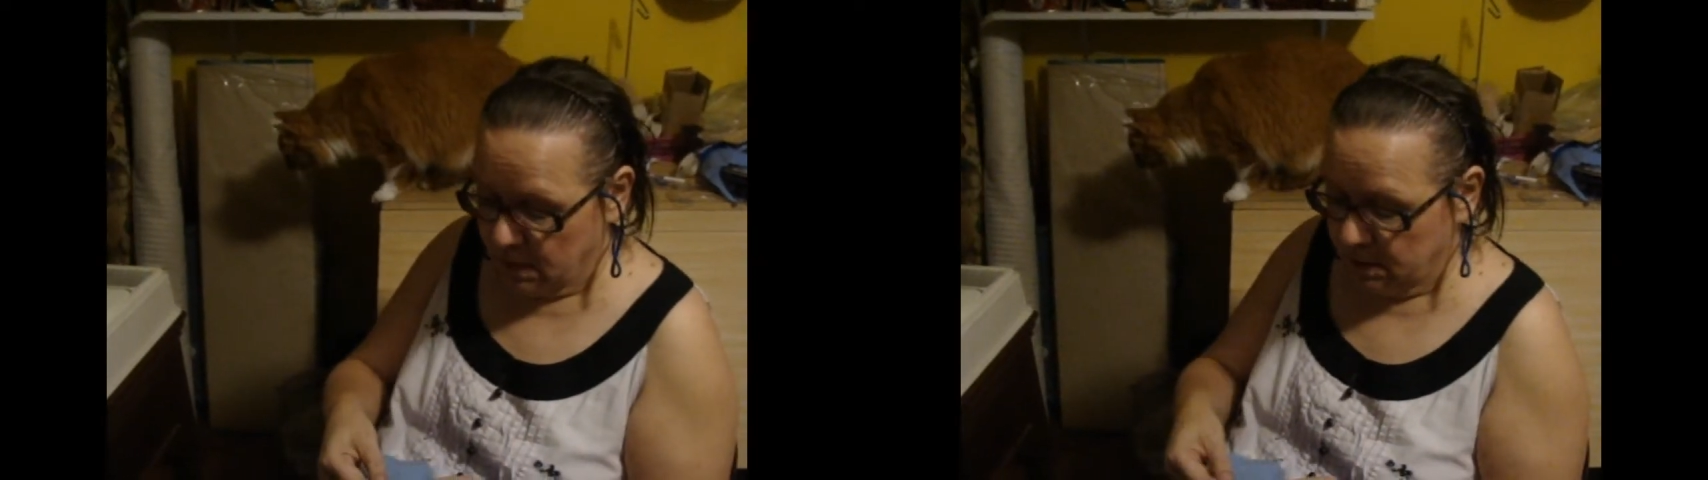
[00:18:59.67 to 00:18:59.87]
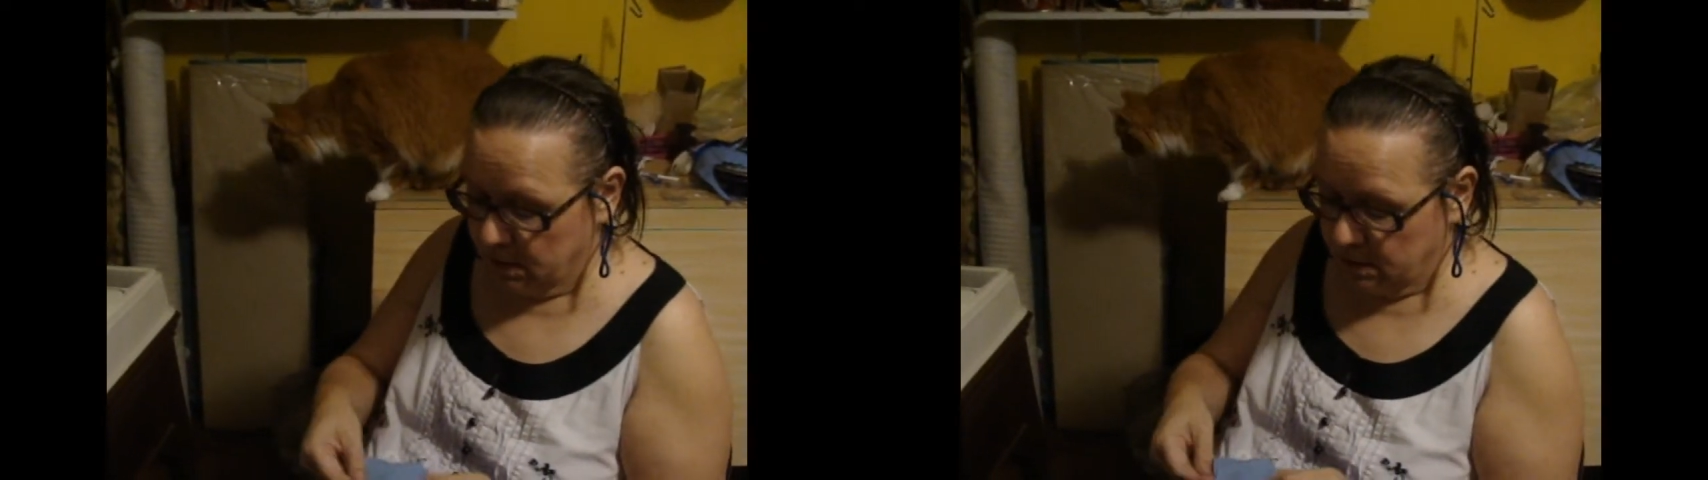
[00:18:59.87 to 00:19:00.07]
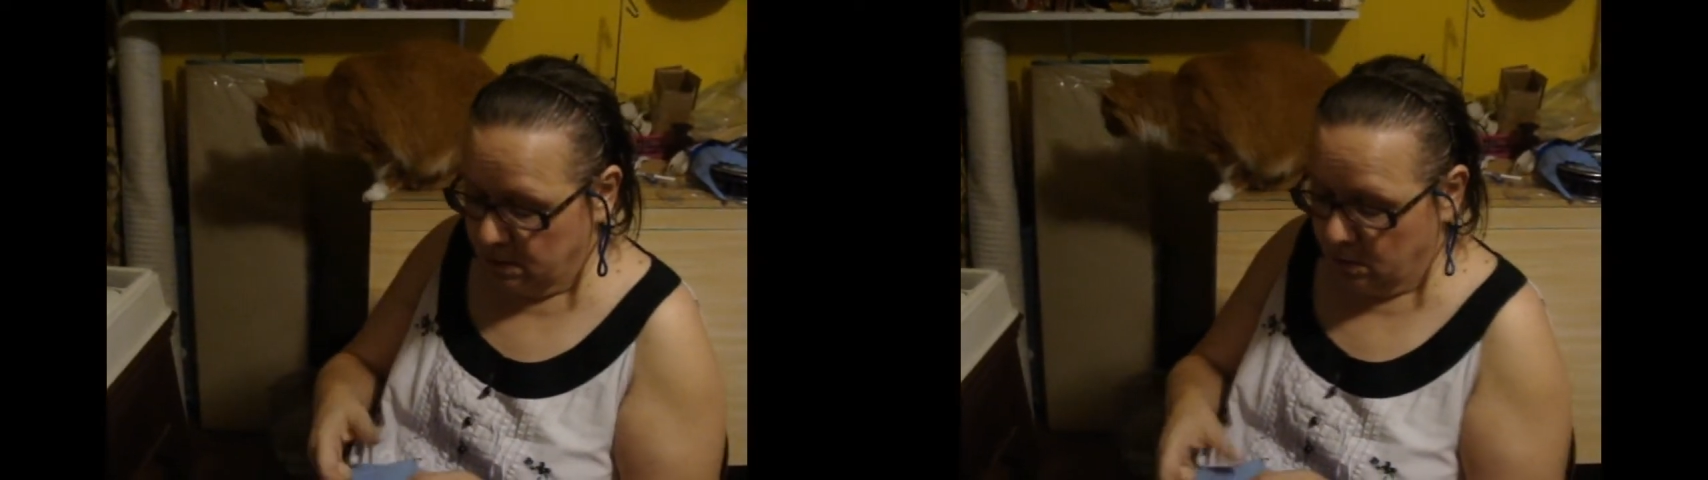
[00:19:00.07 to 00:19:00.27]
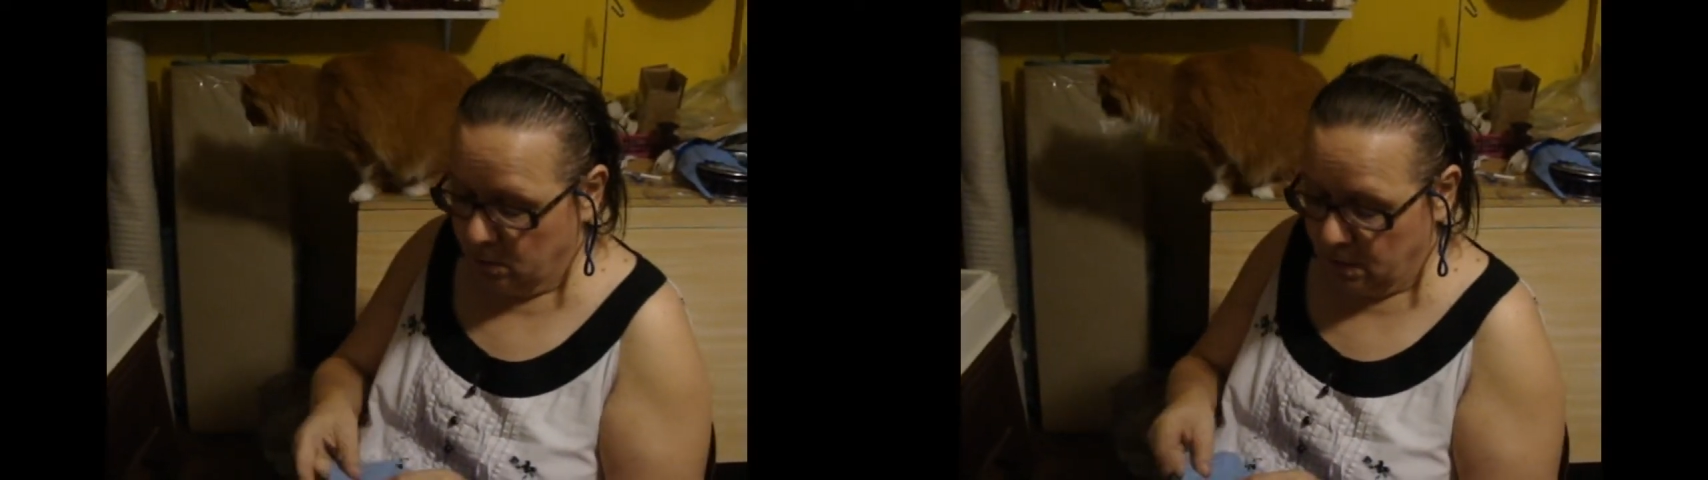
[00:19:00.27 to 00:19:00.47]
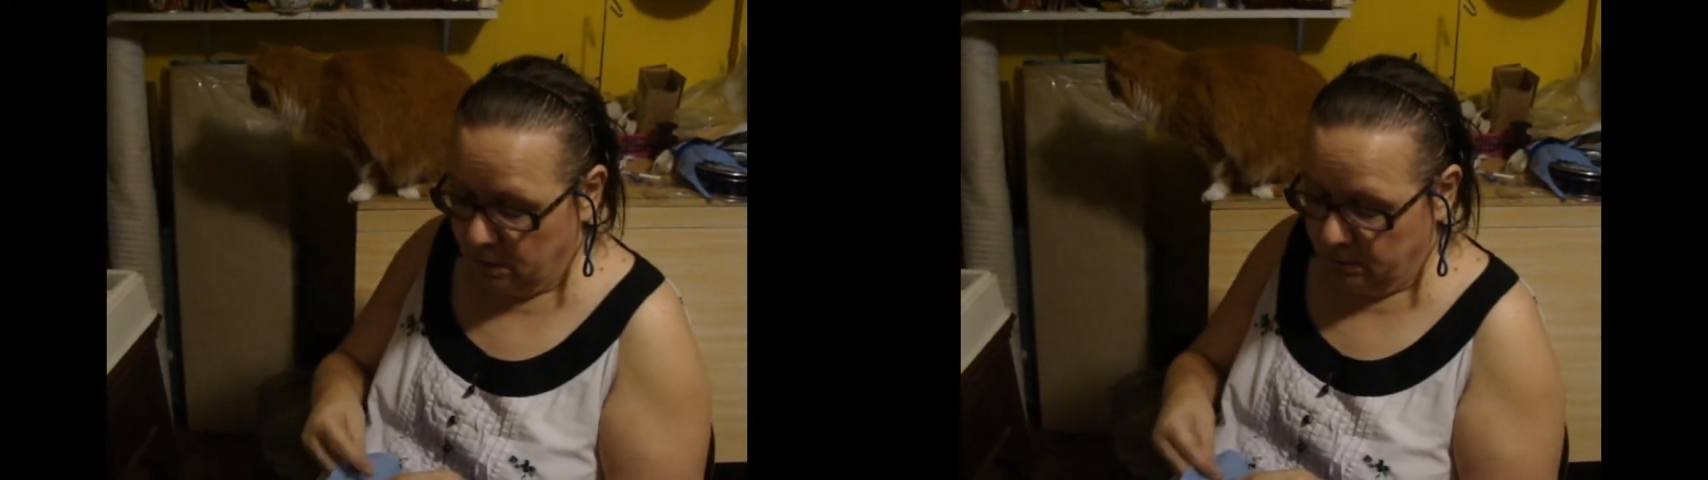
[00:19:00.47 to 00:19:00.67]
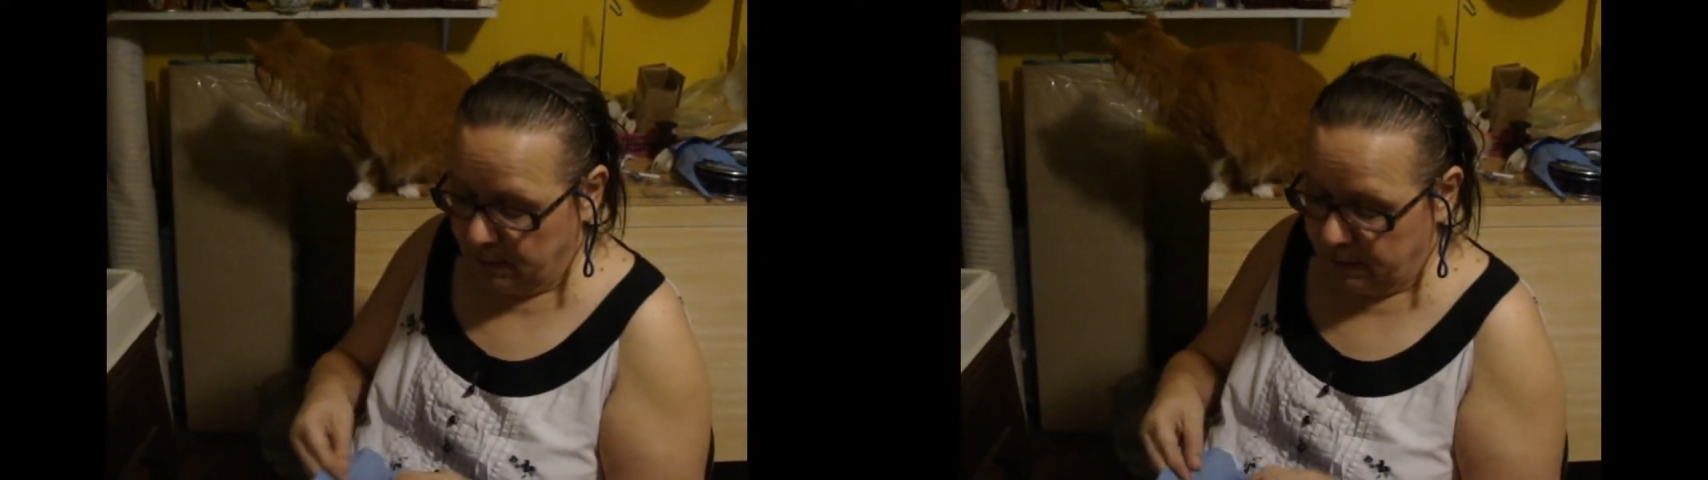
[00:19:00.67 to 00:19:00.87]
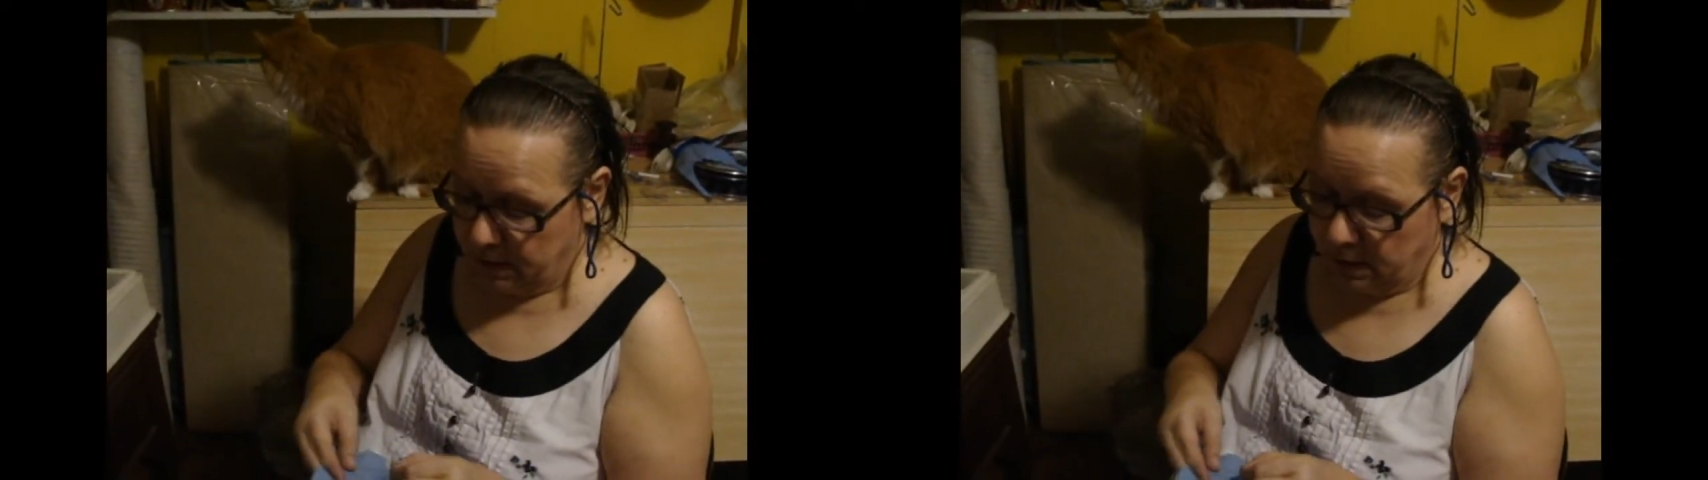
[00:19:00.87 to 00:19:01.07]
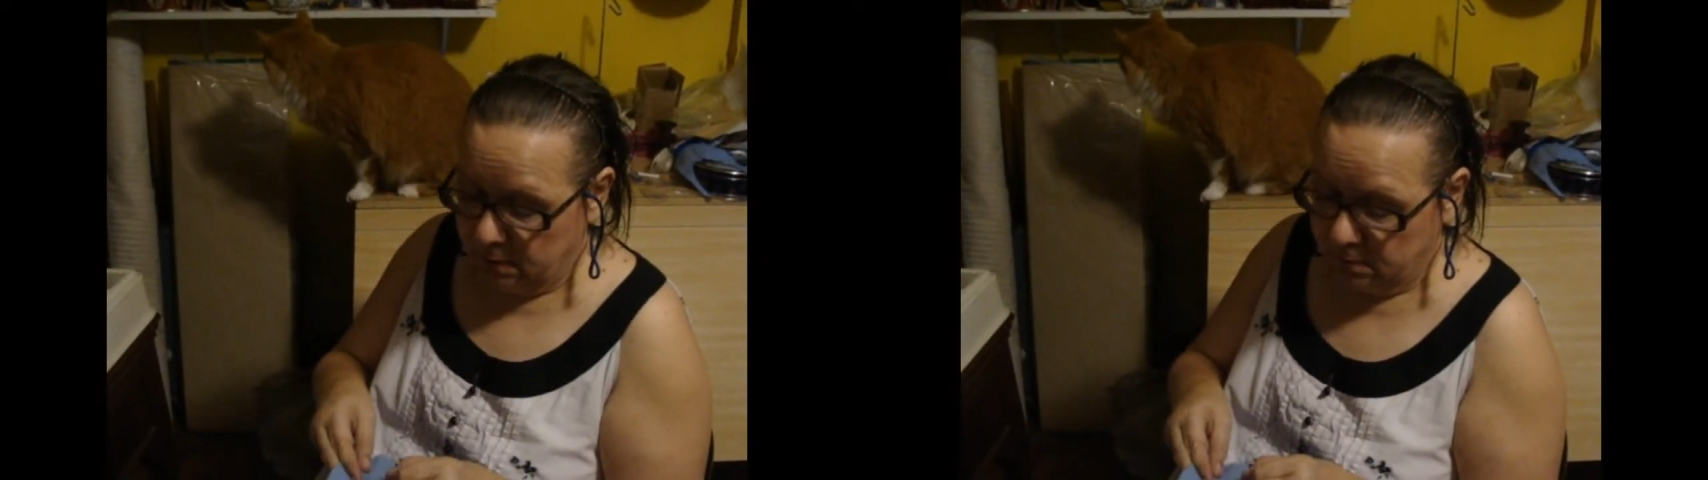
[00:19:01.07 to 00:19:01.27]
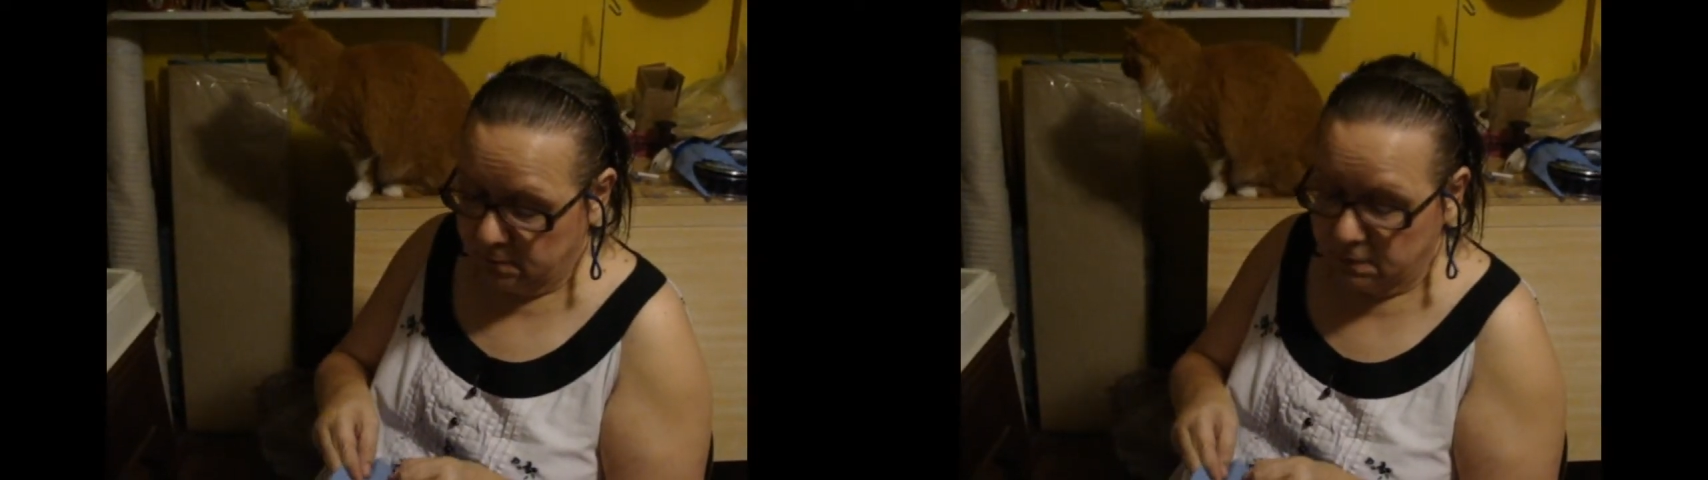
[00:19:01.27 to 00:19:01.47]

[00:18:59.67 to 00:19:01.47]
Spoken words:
And then you go all the way down.